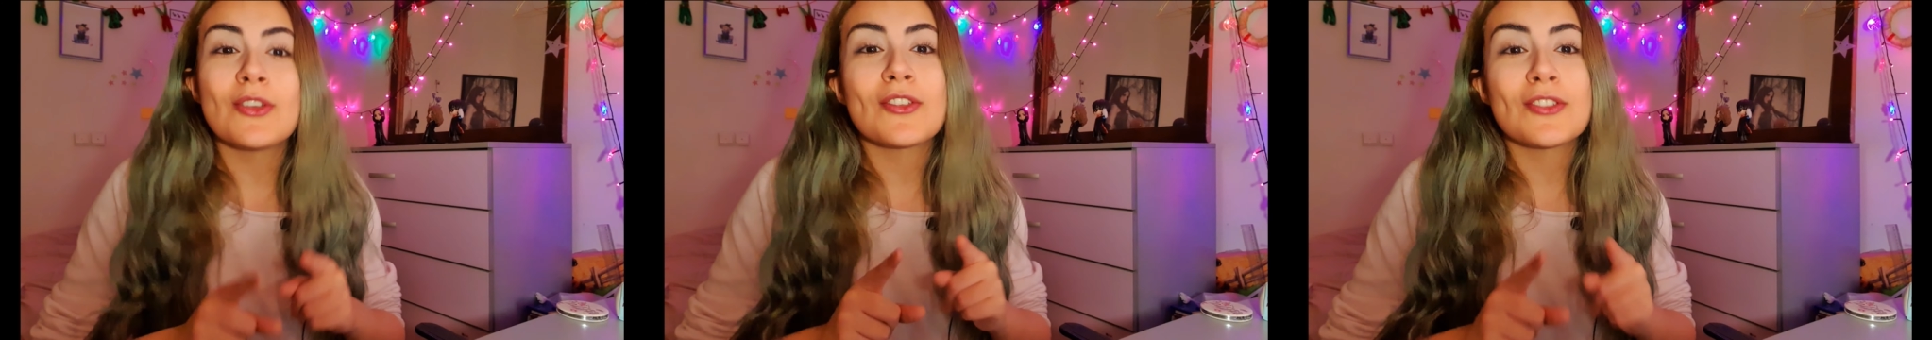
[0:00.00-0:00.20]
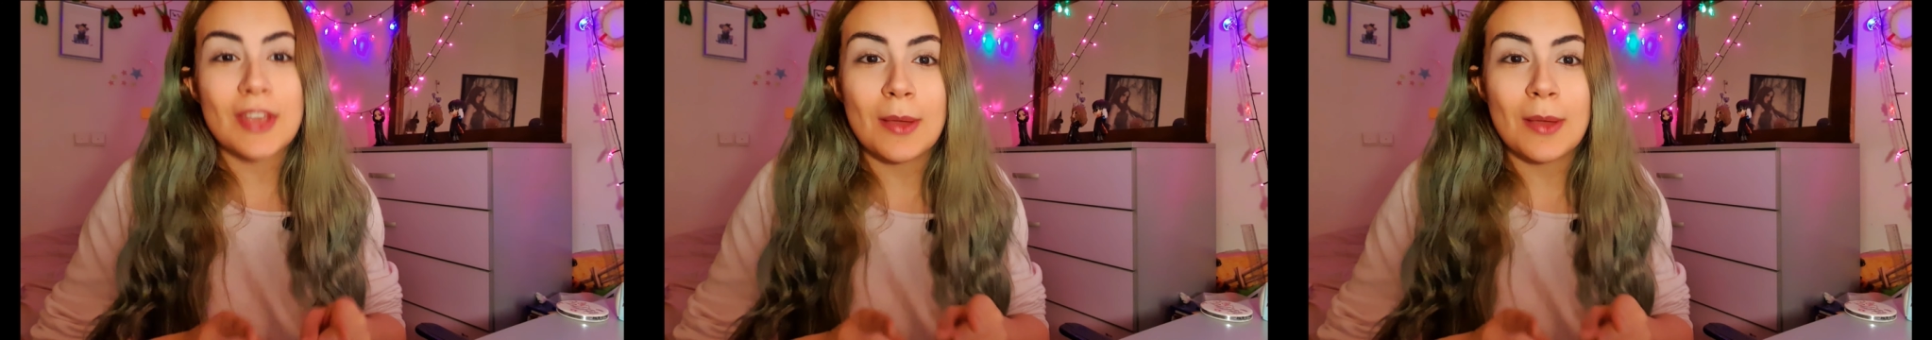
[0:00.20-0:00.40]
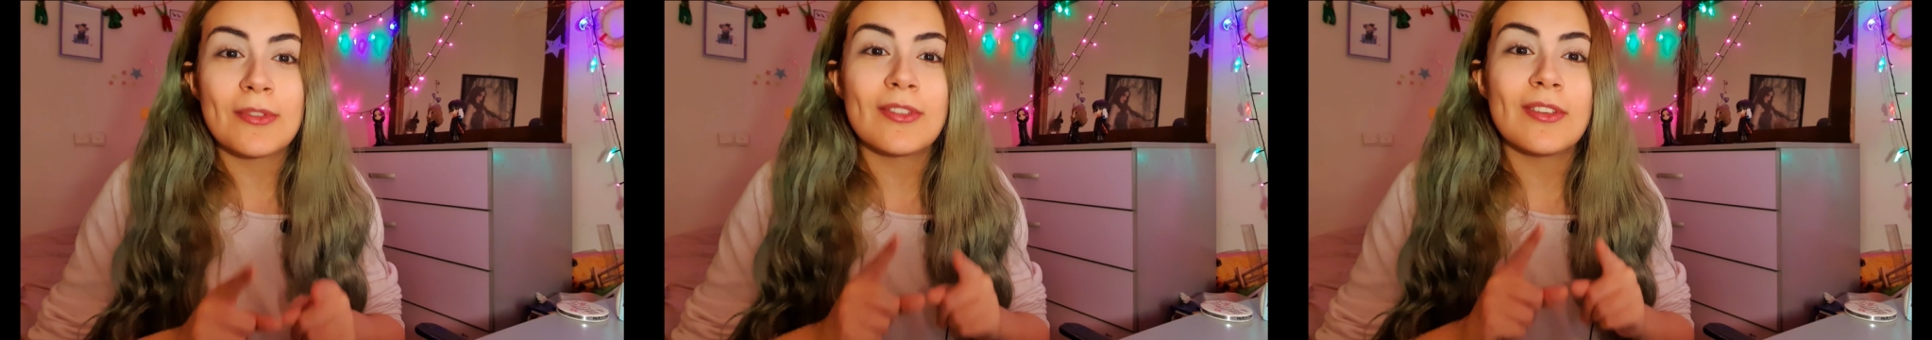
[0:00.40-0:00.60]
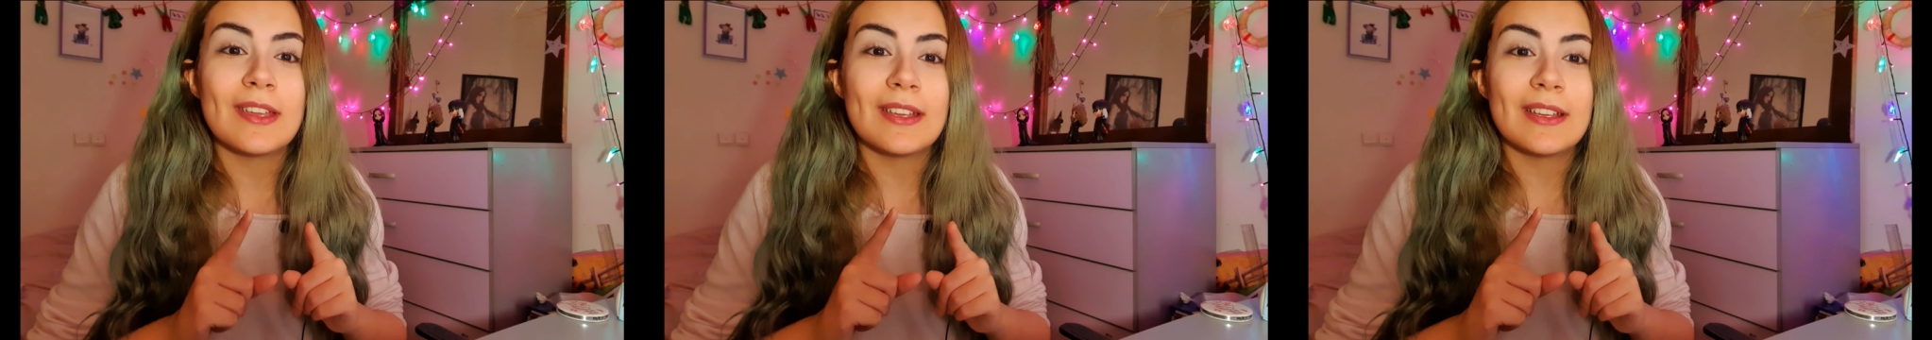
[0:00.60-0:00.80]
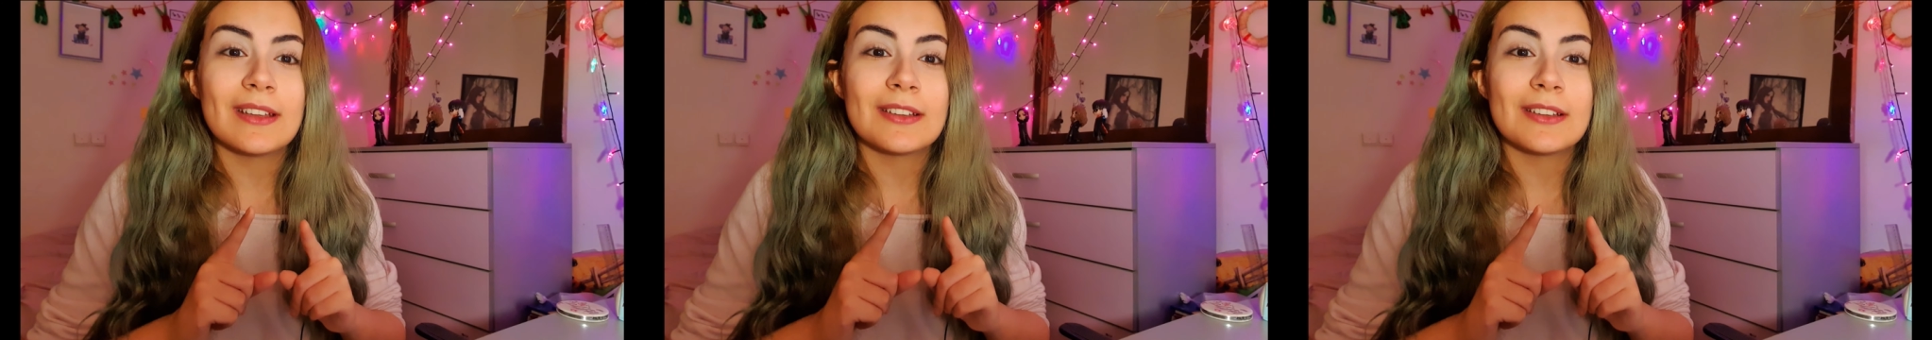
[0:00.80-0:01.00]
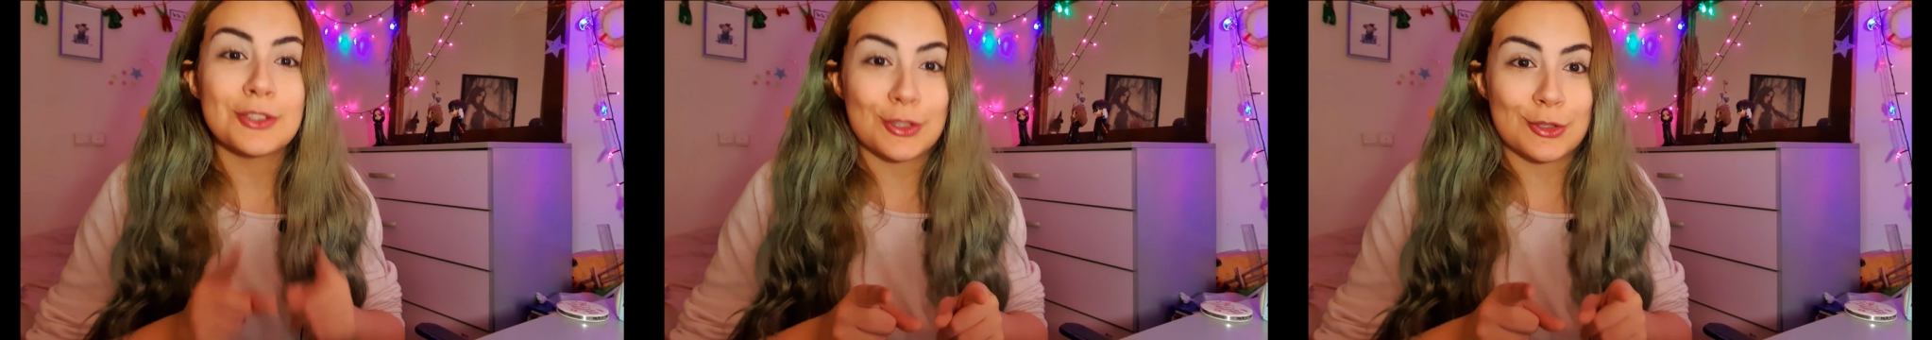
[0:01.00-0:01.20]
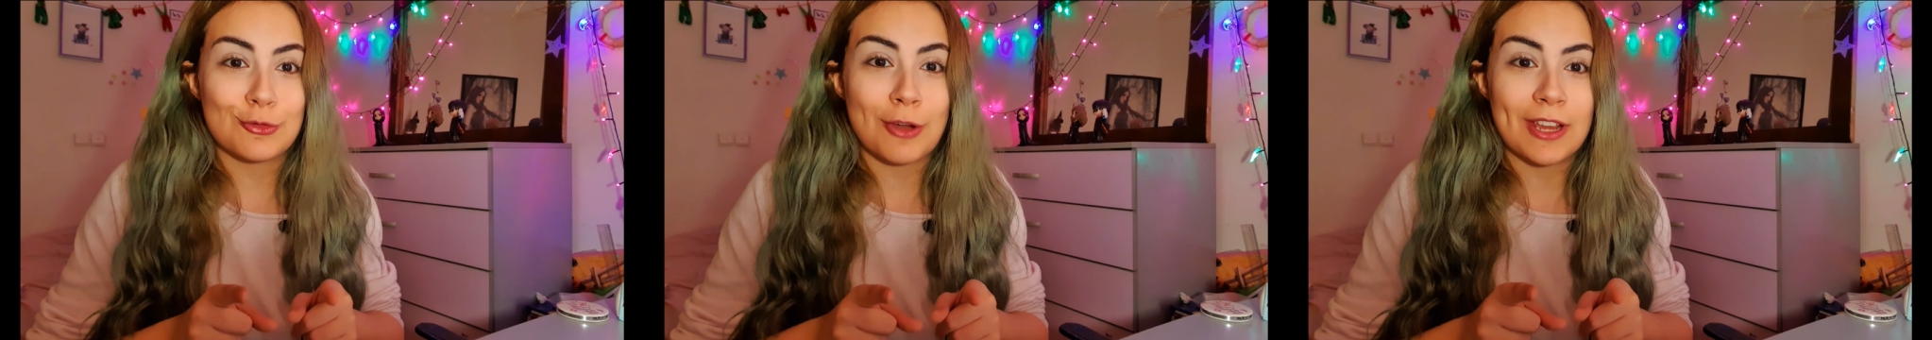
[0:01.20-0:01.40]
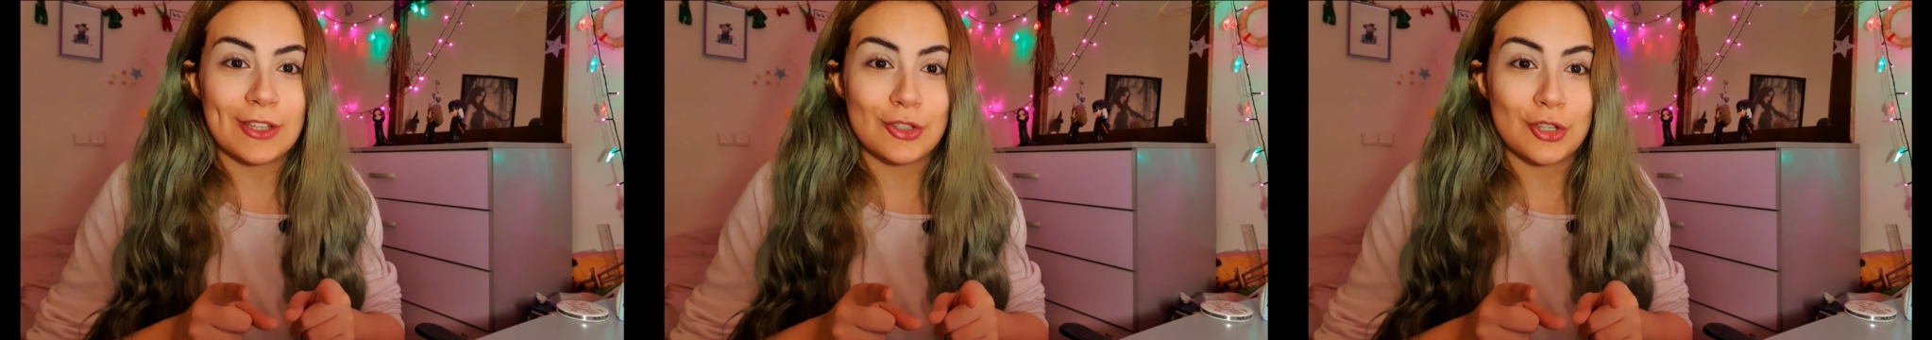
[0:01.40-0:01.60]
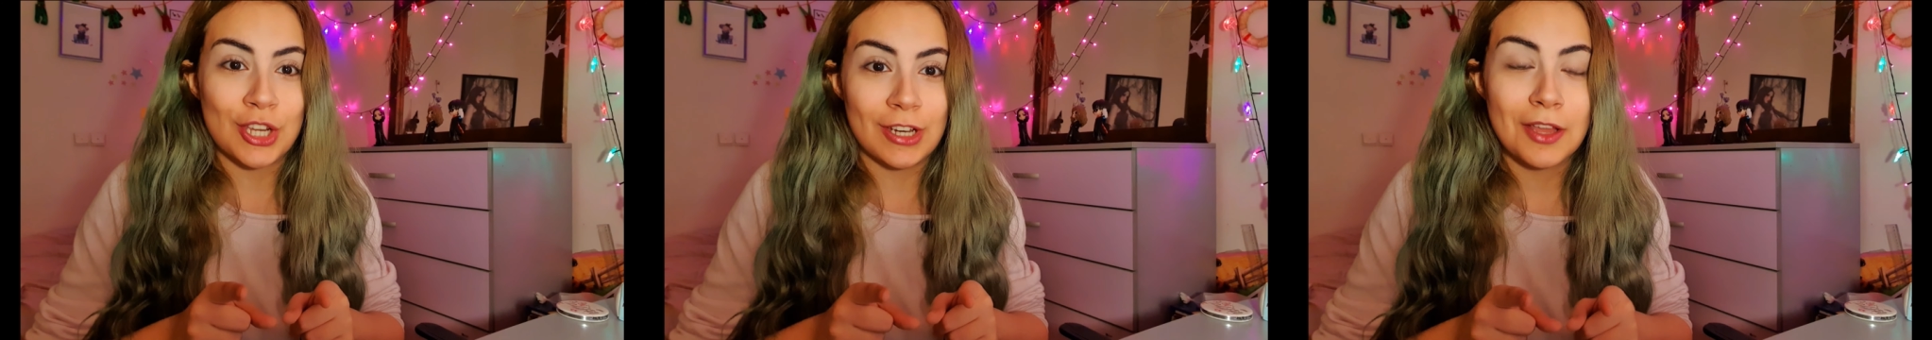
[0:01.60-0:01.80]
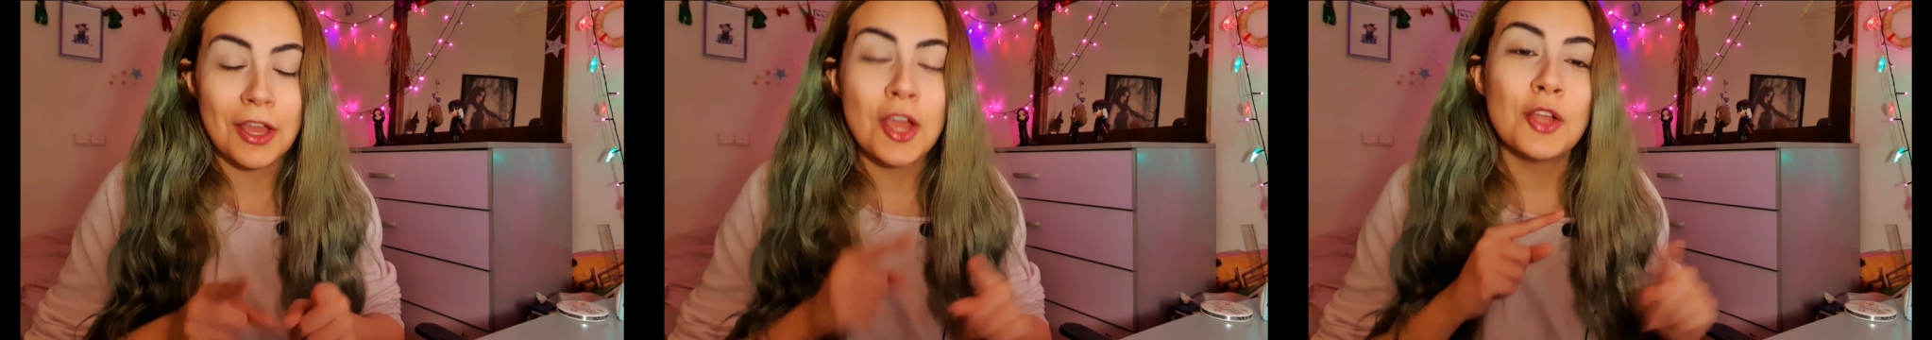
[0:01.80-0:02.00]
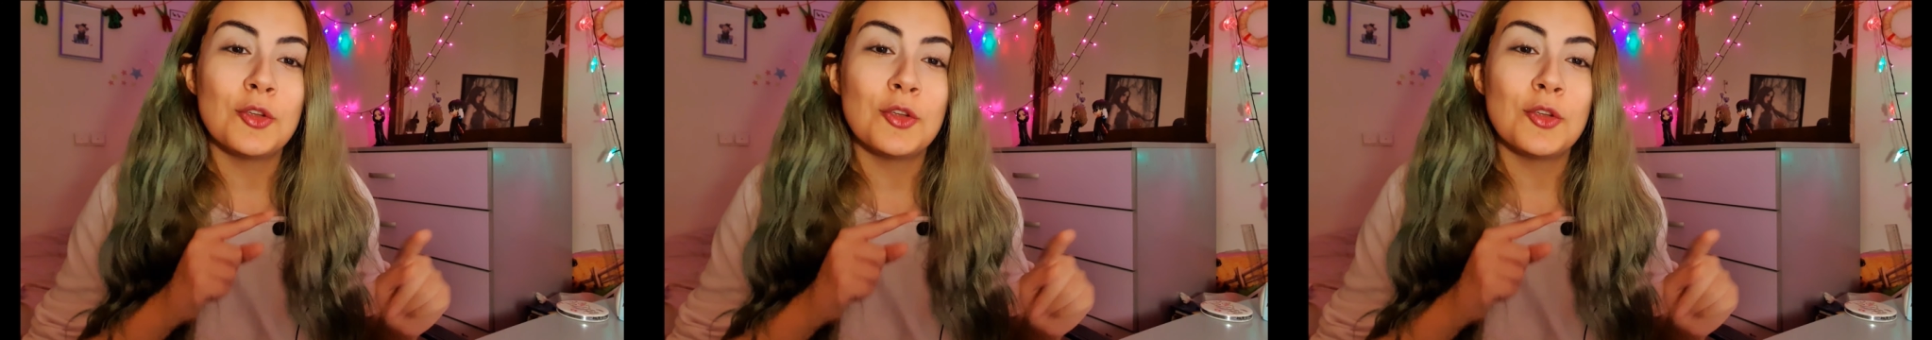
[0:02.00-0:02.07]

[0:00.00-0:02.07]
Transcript: something strange here.